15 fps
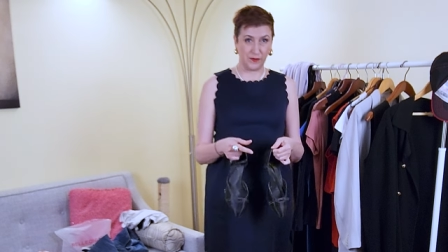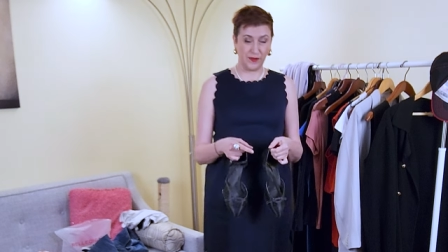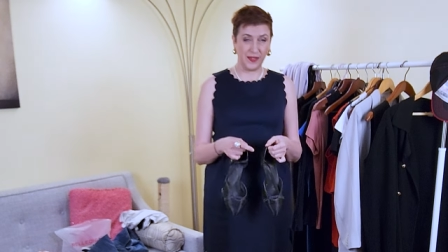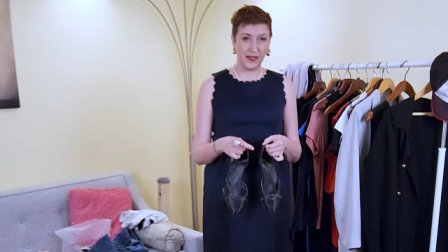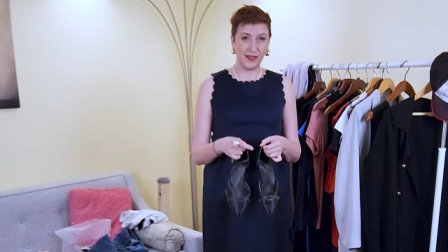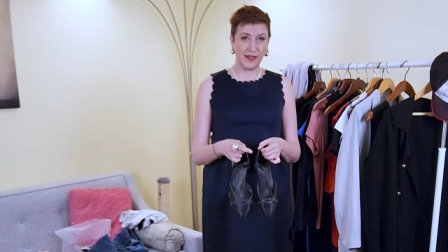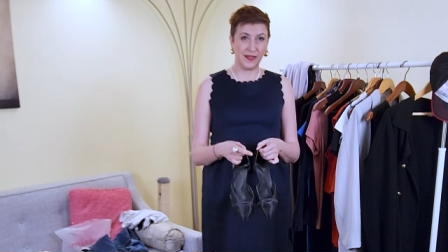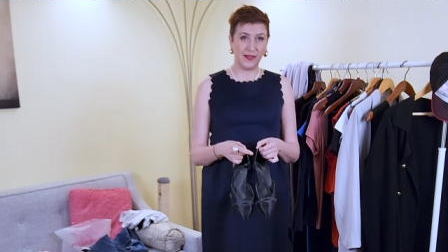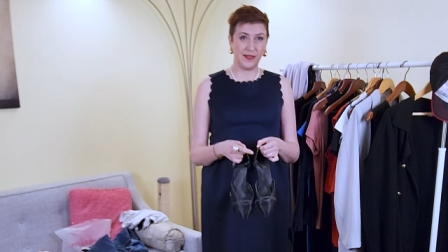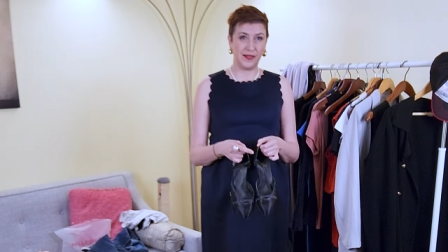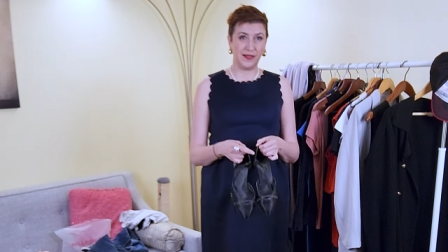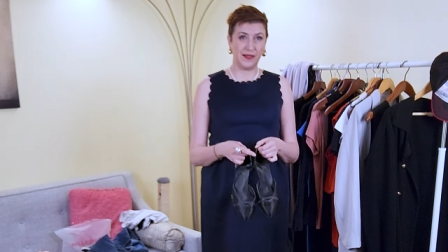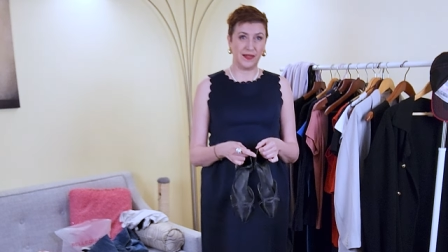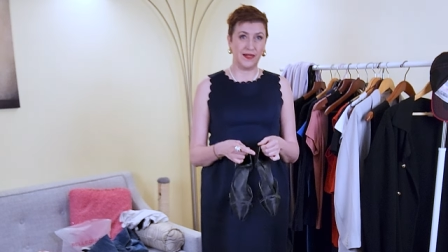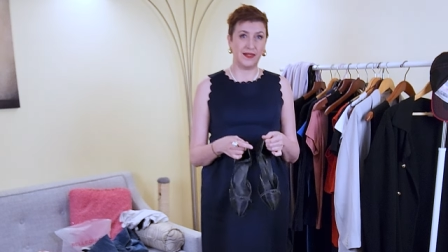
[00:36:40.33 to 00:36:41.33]
We
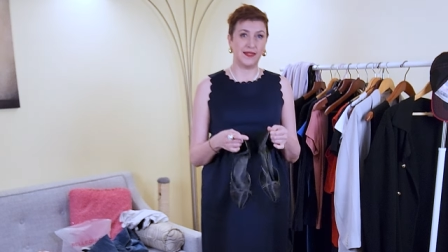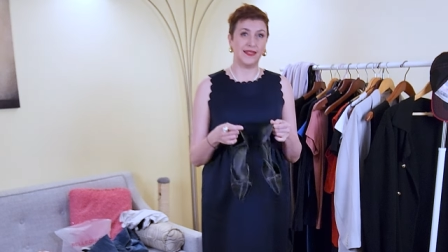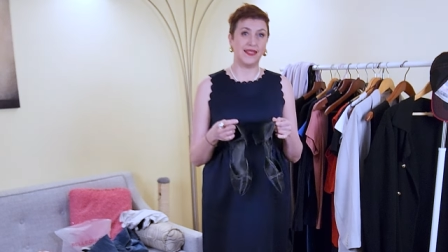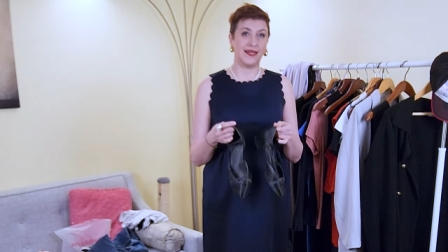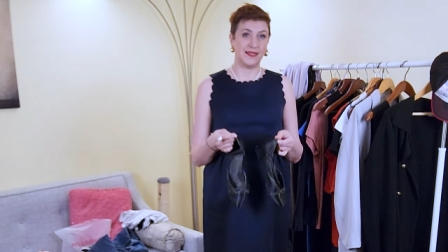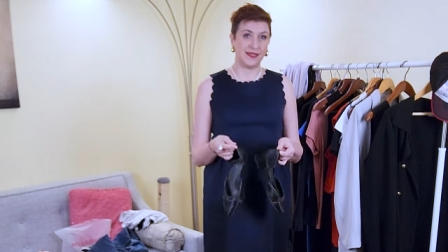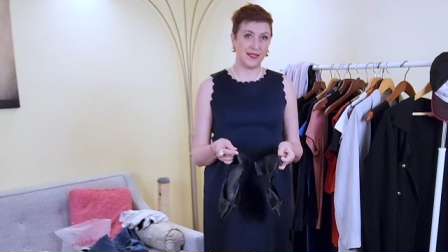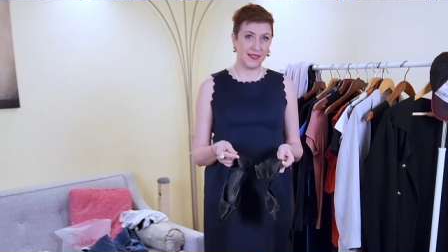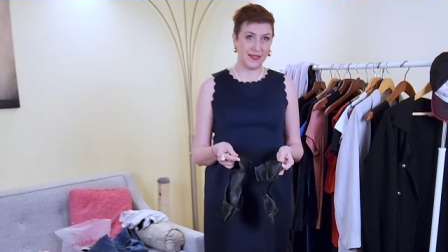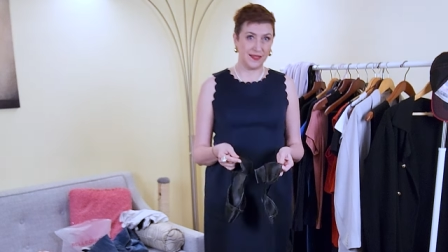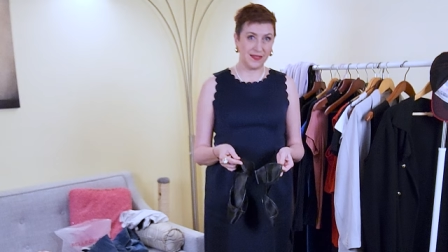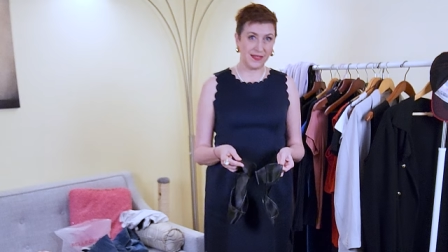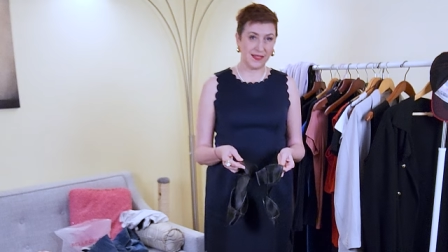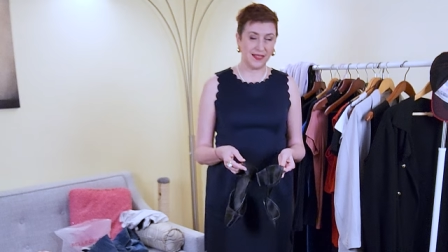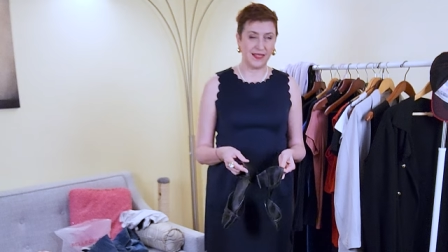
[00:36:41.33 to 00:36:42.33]
are
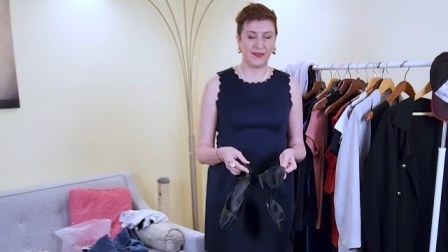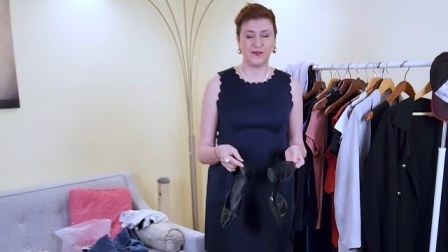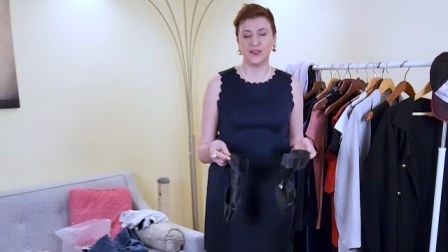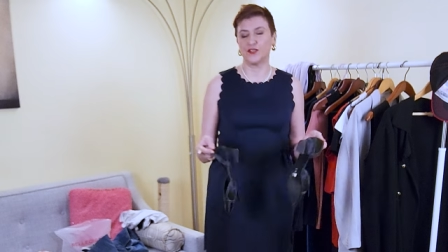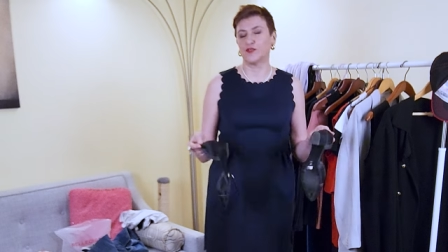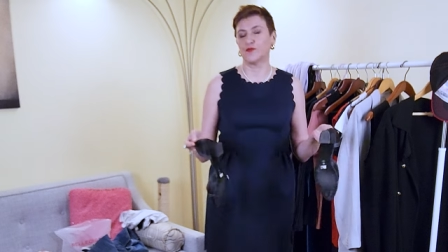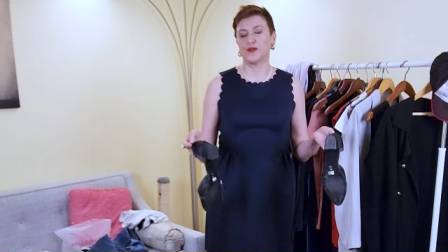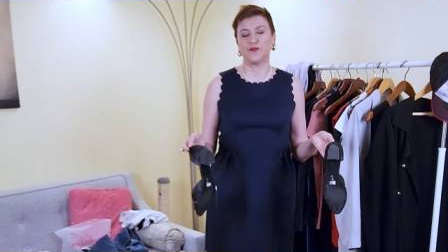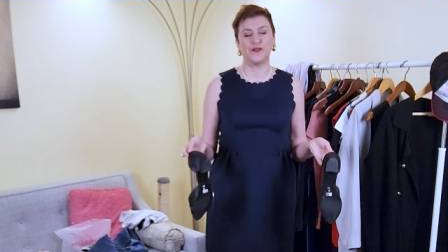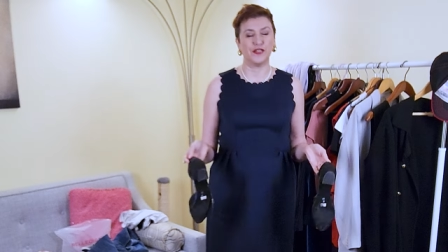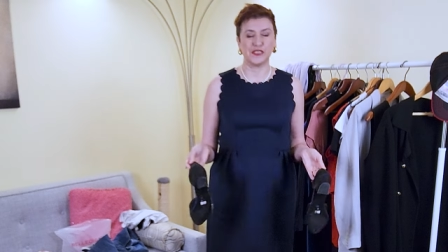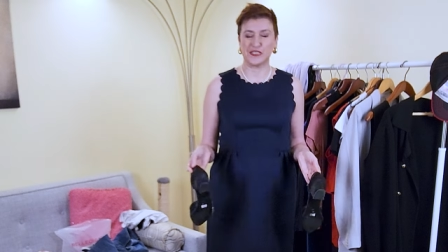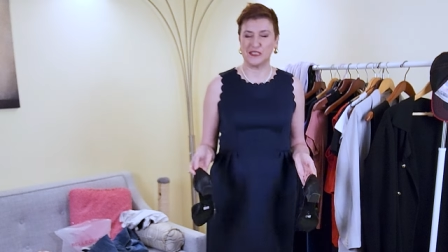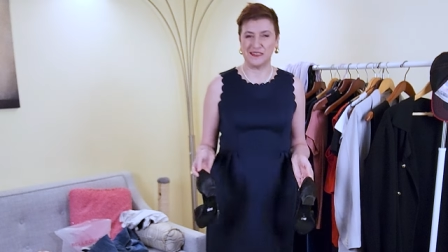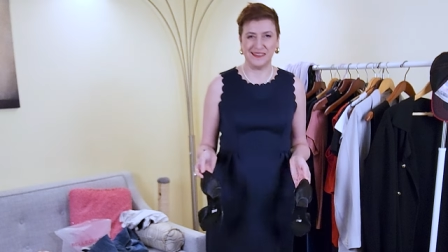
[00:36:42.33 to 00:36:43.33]
dancers, like we're not
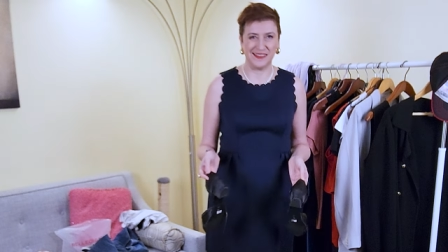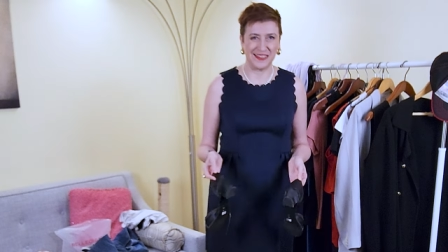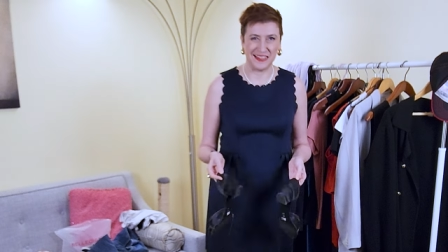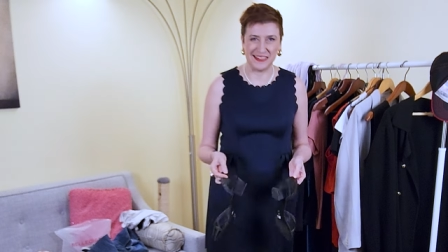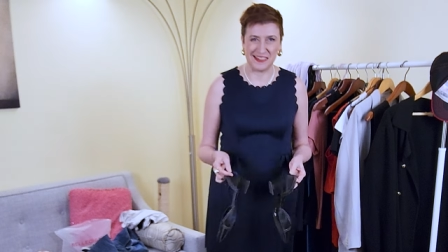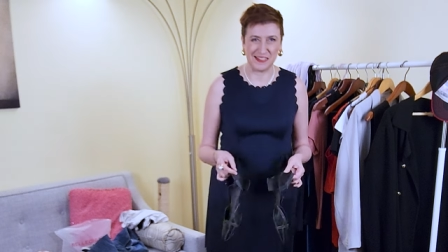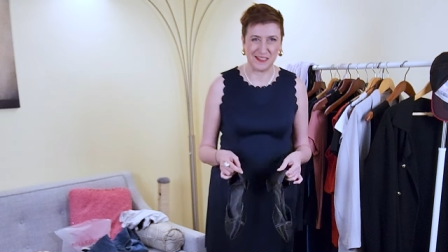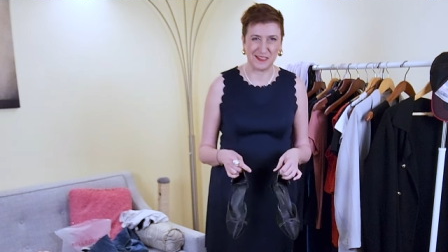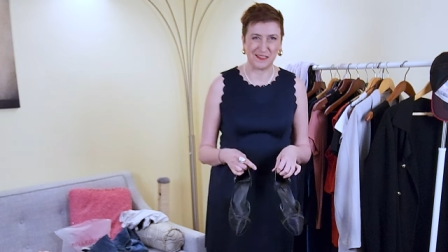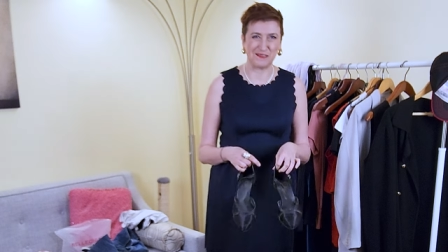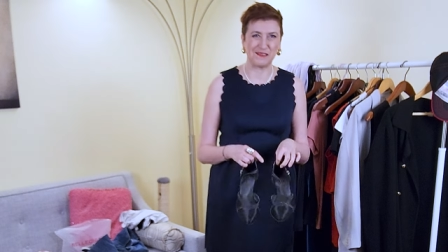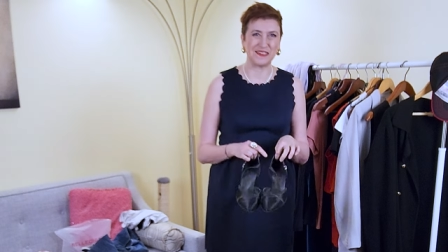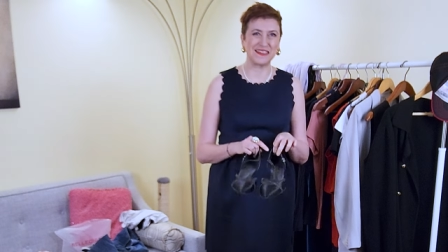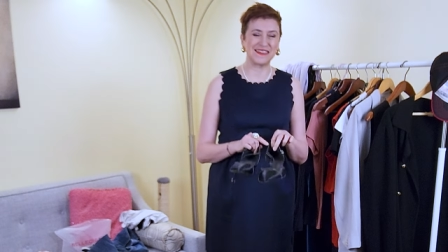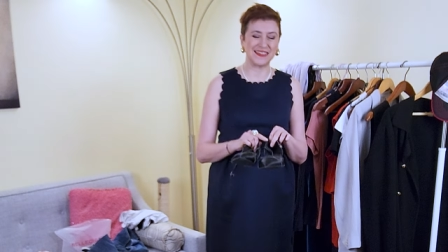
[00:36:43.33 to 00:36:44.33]
professional dancers or
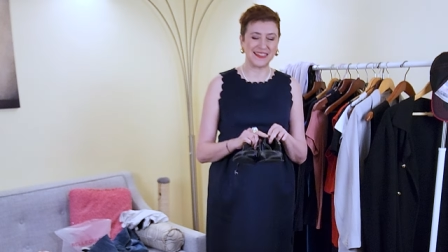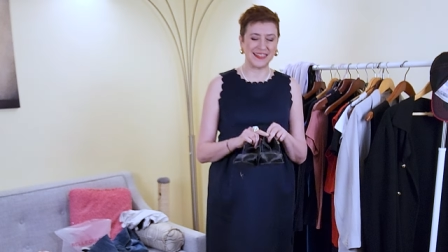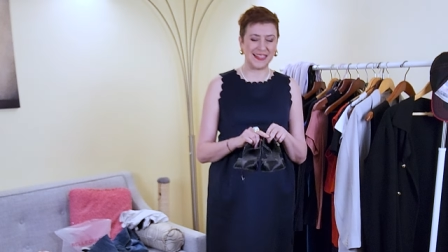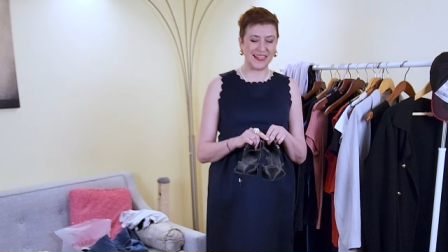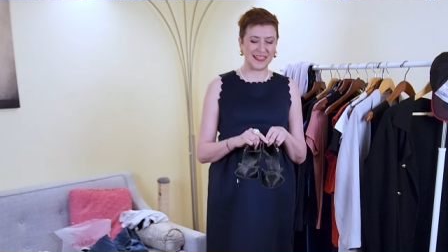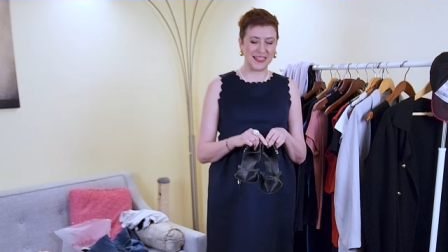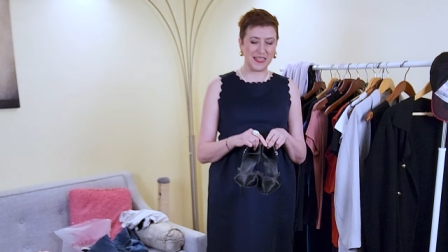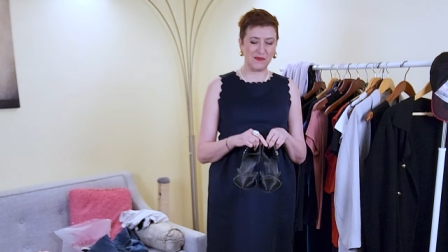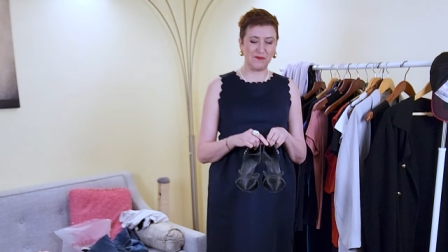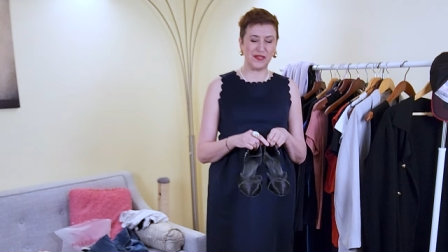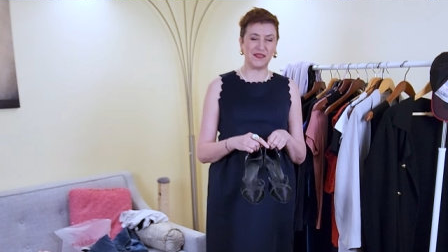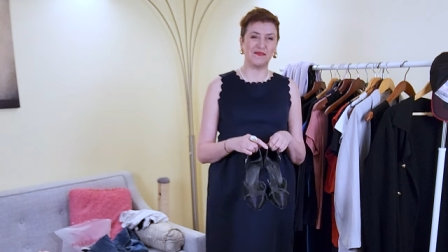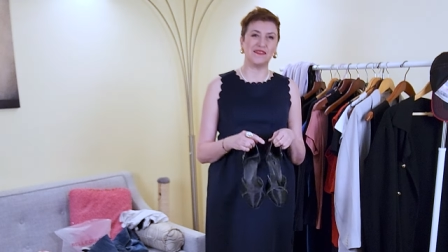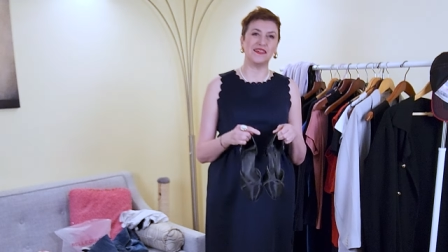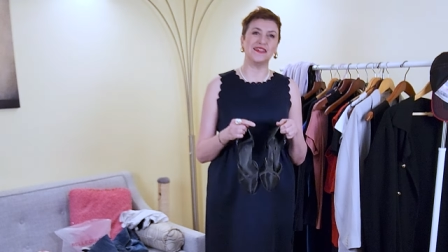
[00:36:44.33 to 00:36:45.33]
anything like that,
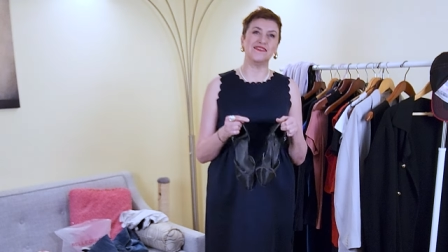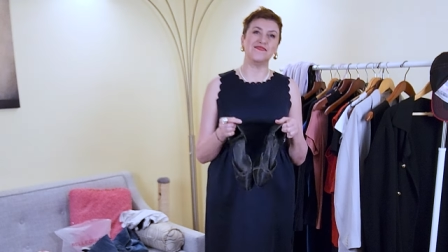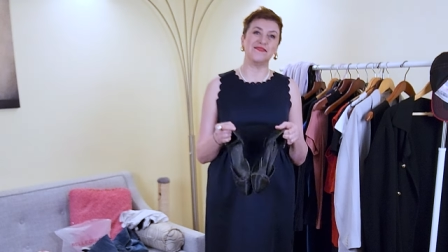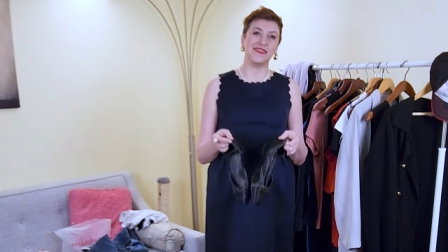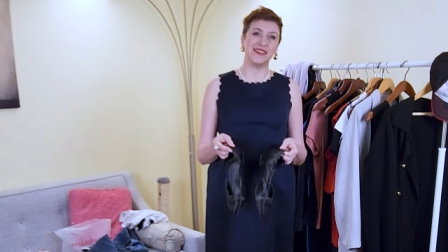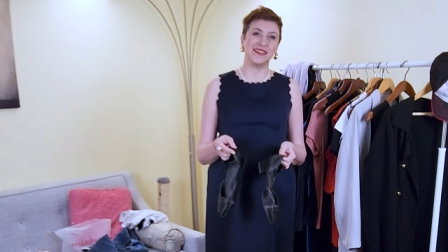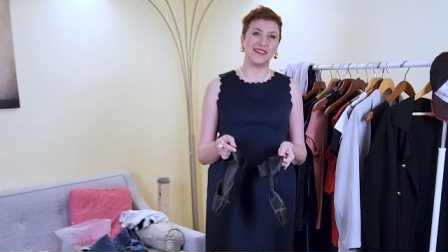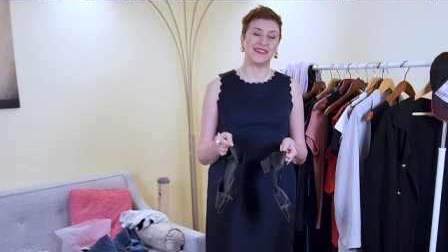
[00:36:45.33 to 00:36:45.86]
but we we